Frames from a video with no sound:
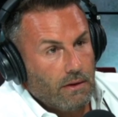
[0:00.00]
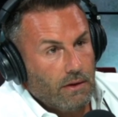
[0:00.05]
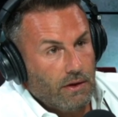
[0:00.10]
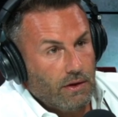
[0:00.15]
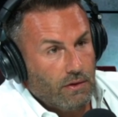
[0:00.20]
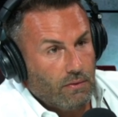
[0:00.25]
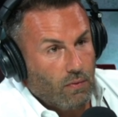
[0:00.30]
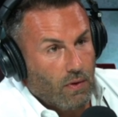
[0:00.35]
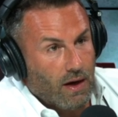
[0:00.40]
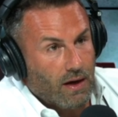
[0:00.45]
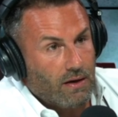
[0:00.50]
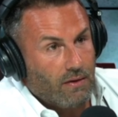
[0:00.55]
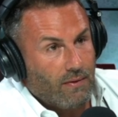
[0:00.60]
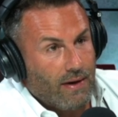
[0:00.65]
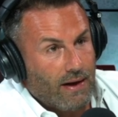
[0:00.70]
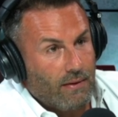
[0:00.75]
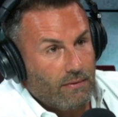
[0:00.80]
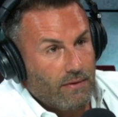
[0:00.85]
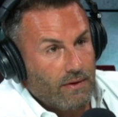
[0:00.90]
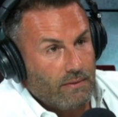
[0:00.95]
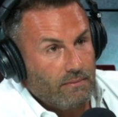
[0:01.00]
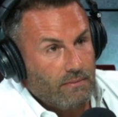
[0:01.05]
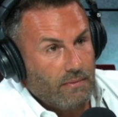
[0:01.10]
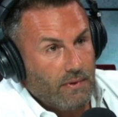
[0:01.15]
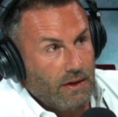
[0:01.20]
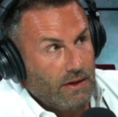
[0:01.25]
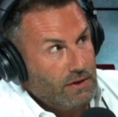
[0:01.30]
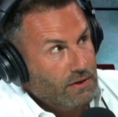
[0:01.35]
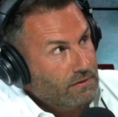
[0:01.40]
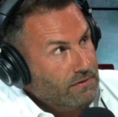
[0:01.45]
You'd walk around with them
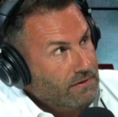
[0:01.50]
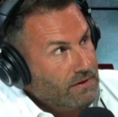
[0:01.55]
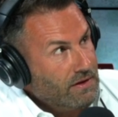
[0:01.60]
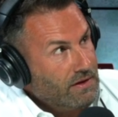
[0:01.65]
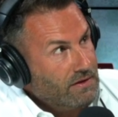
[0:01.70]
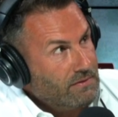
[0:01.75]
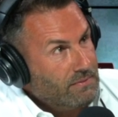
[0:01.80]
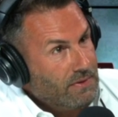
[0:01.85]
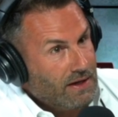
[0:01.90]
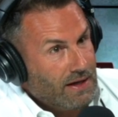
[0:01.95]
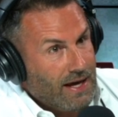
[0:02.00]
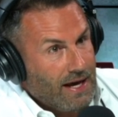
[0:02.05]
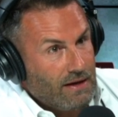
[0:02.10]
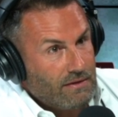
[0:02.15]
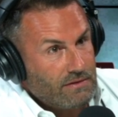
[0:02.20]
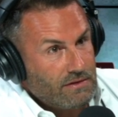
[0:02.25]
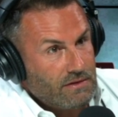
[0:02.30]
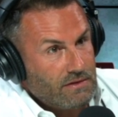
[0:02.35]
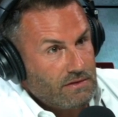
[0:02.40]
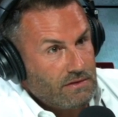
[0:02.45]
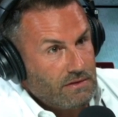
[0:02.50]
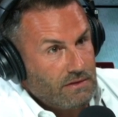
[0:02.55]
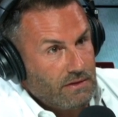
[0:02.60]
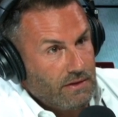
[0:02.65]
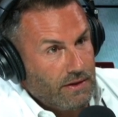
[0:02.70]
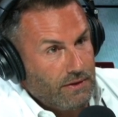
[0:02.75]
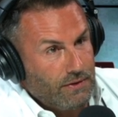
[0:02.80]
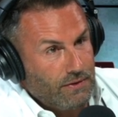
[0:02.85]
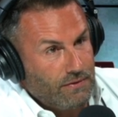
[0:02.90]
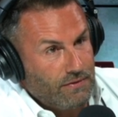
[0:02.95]
and you'd see these big houses
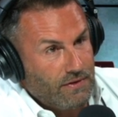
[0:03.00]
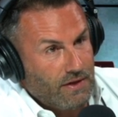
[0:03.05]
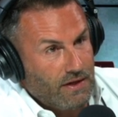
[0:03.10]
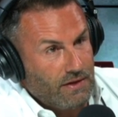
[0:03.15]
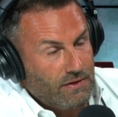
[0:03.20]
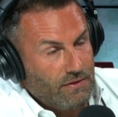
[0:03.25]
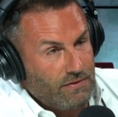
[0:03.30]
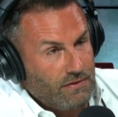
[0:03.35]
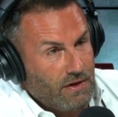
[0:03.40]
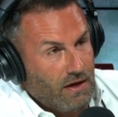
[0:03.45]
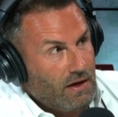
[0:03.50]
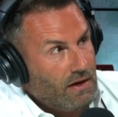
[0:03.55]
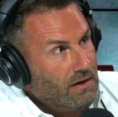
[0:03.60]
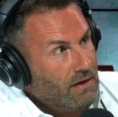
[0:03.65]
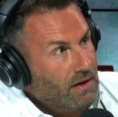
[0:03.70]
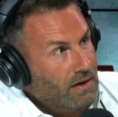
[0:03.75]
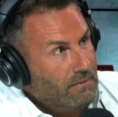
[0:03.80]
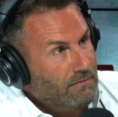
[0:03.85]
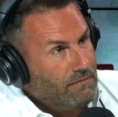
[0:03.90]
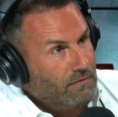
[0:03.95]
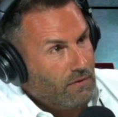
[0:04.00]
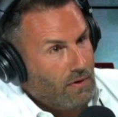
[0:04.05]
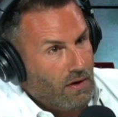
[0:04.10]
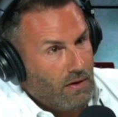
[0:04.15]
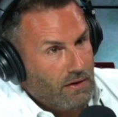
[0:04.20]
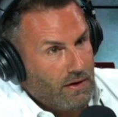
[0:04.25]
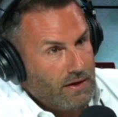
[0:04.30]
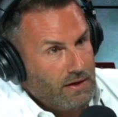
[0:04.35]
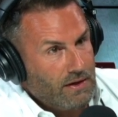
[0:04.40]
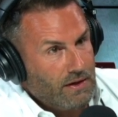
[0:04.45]
and you said you saw a
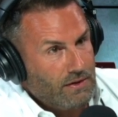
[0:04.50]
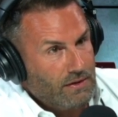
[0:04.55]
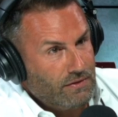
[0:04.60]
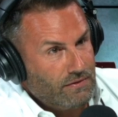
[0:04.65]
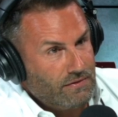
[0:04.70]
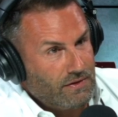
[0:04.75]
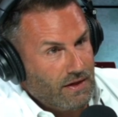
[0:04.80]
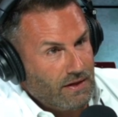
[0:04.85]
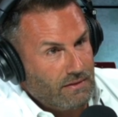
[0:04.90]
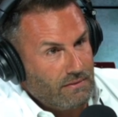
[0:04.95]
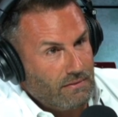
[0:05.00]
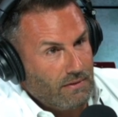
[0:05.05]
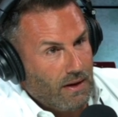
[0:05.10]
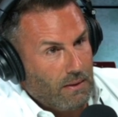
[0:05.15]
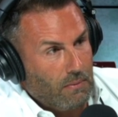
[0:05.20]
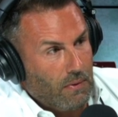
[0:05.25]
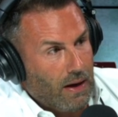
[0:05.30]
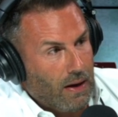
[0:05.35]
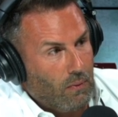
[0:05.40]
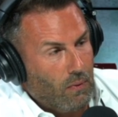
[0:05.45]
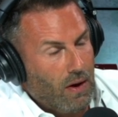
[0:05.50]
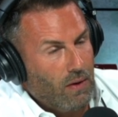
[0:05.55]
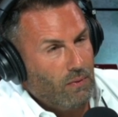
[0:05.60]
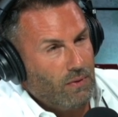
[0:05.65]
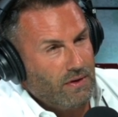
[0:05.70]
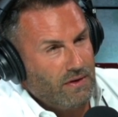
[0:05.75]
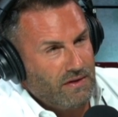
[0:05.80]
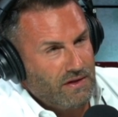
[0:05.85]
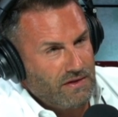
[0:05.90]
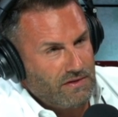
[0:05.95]
Ferrari and you said, I want
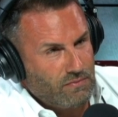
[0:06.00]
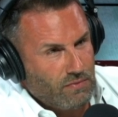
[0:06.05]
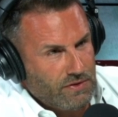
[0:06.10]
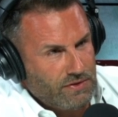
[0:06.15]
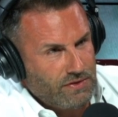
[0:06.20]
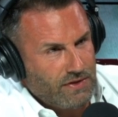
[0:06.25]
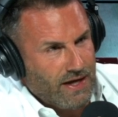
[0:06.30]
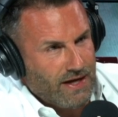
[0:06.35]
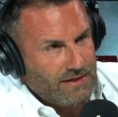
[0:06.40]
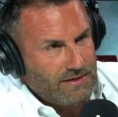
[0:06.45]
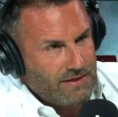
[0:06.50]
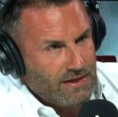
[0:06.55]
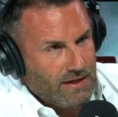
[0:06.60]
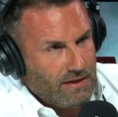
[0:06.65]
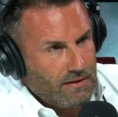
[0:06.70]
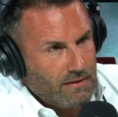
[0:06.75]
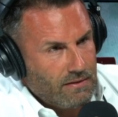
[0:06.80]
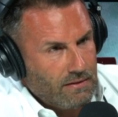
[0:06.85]
one of these. What'd your dad say?